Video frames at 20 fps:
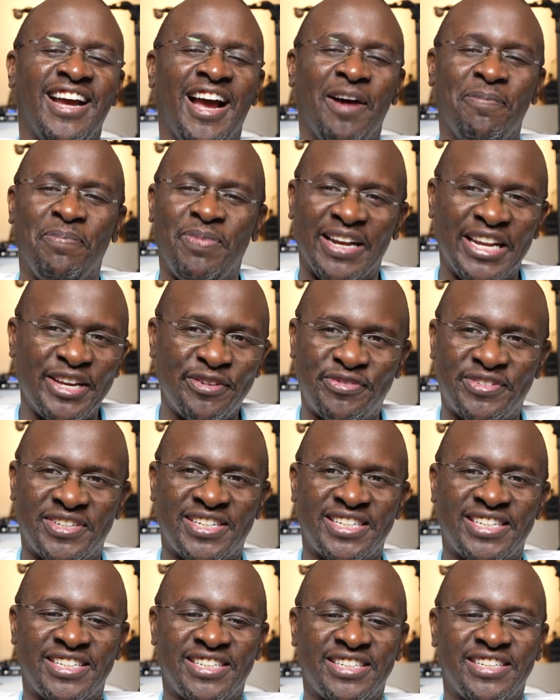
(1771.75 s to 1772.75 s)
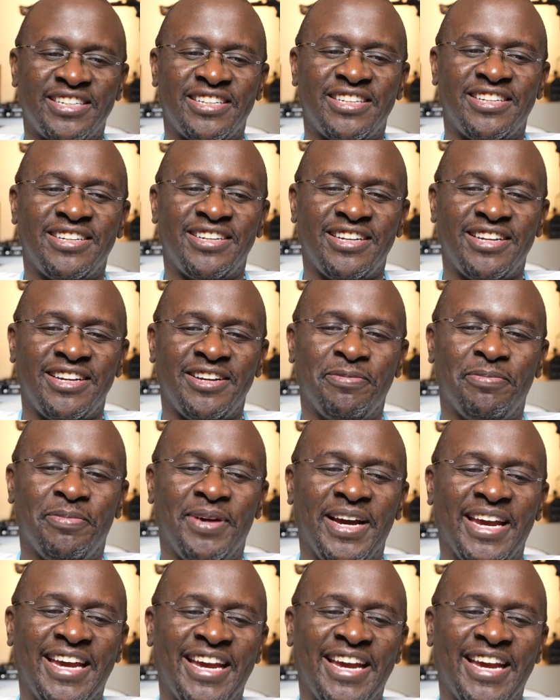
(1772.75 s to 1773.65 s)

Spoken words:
uplift my